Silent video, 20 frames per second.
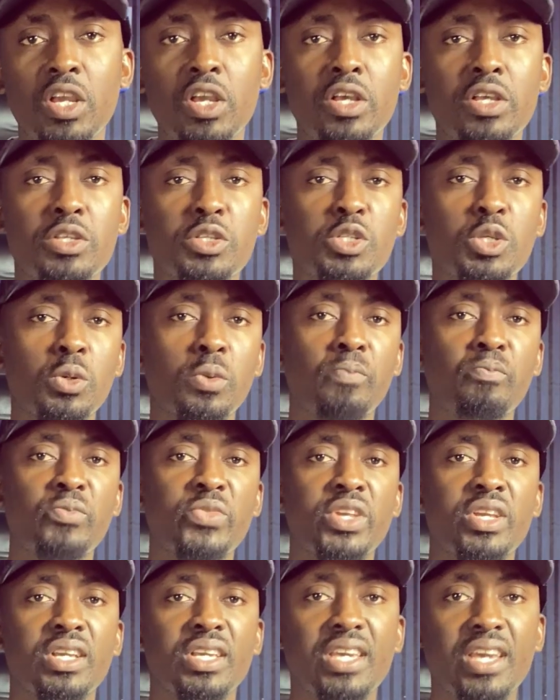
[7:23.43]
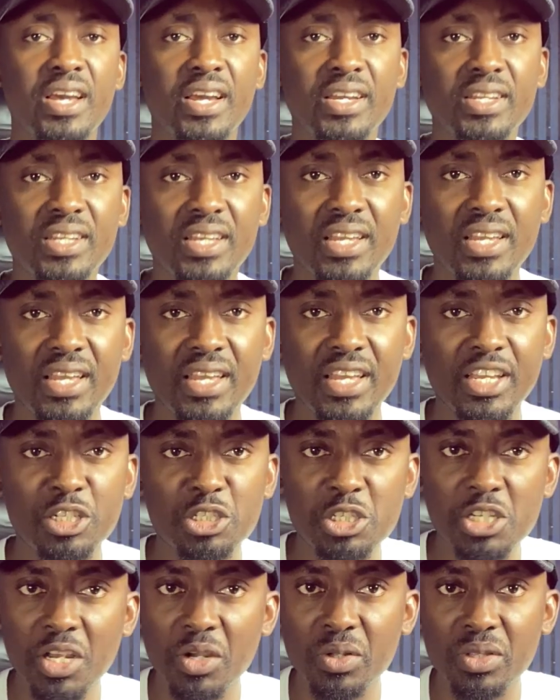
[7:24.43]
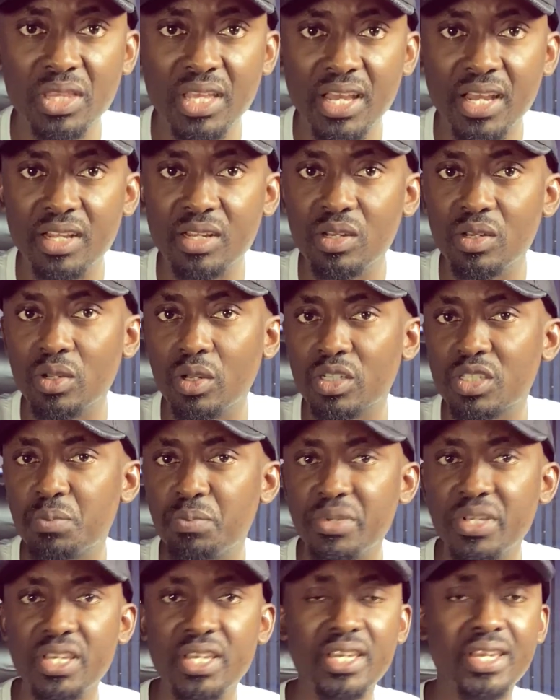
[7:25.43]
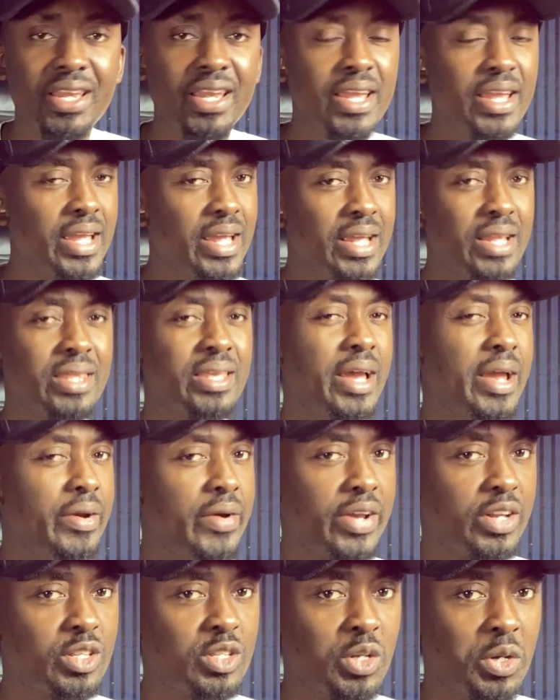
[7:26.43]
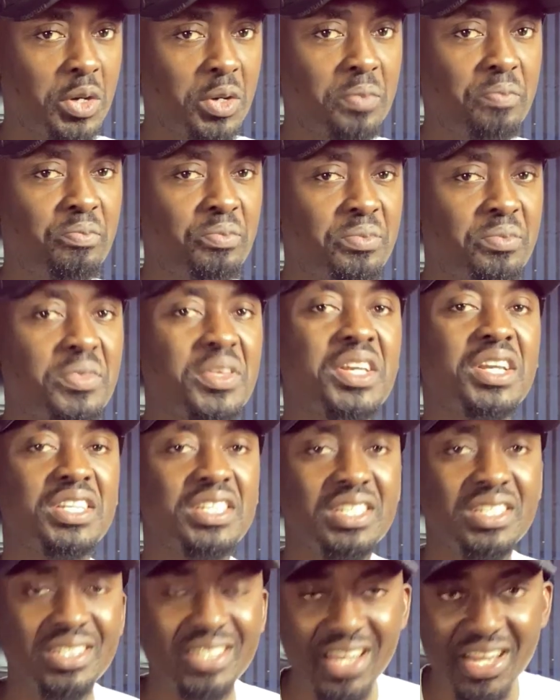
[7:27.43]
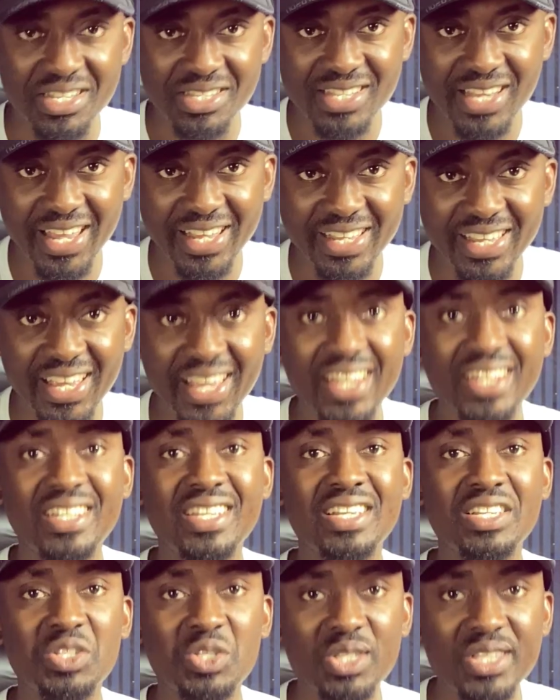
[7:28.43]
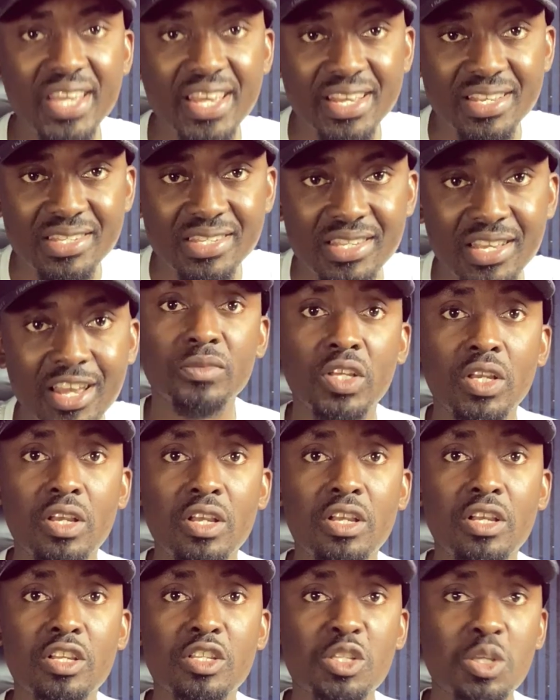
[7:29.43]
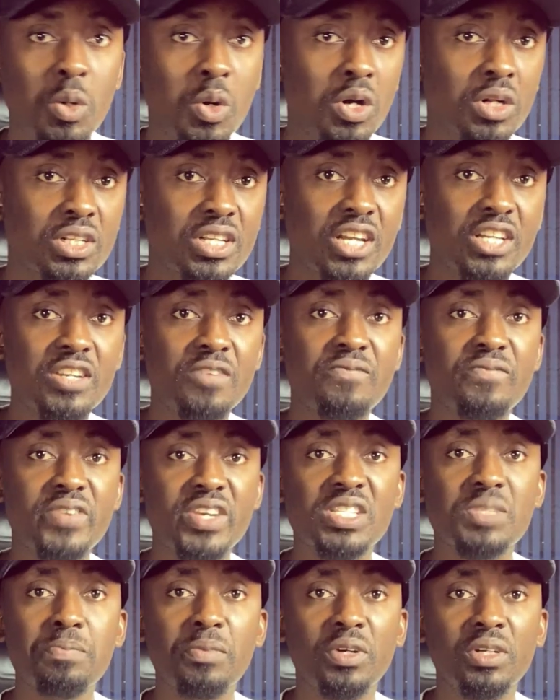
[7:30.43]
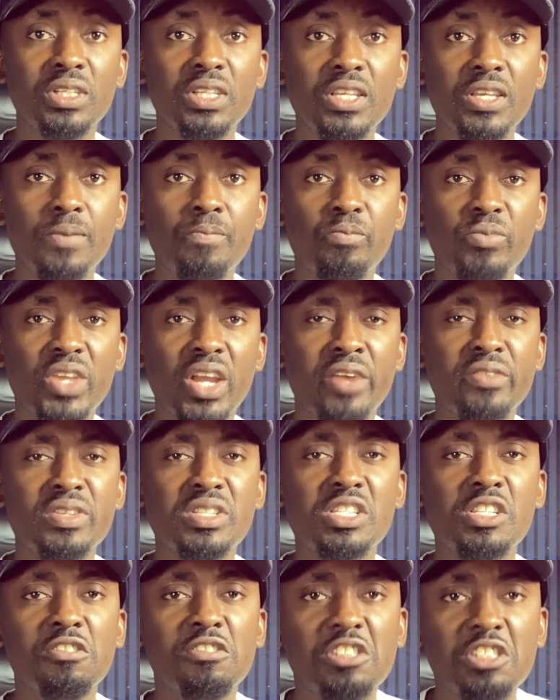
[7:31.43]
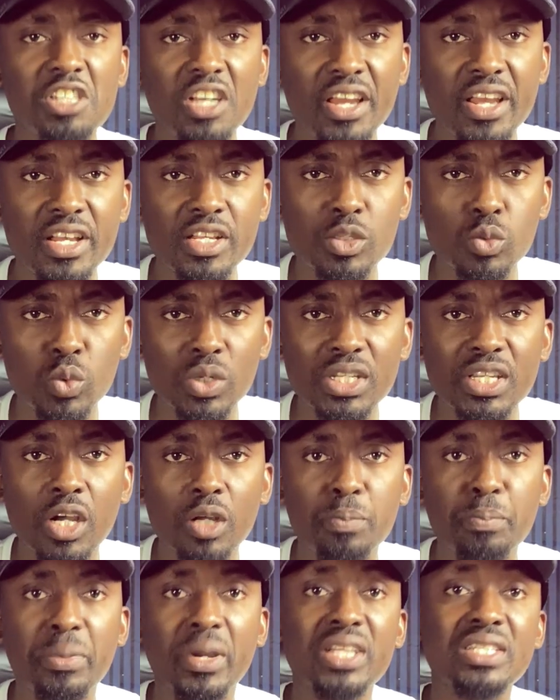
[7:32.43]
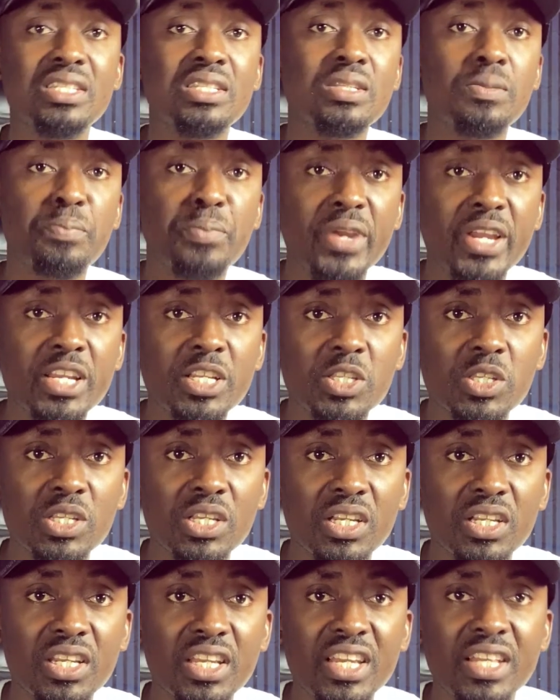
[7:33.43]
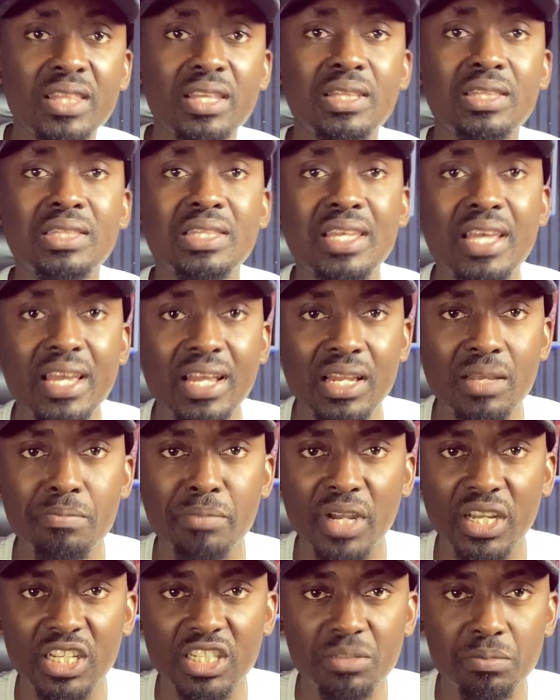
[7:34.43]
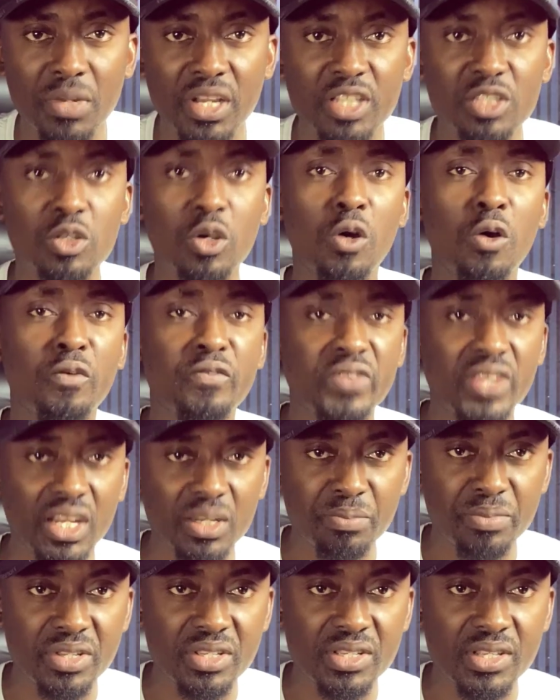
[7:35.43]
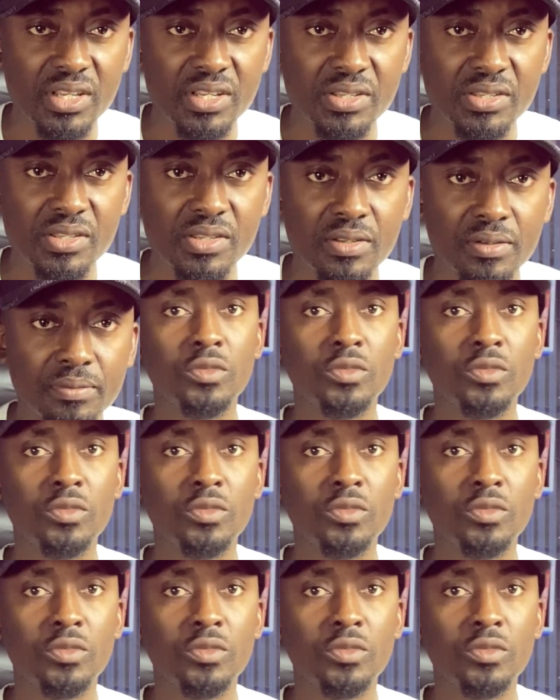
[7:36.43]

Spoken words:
So, can a shareholder not be a director? The answer again is yes. Someone can invest money and receive shares without participating in the daily management of that business.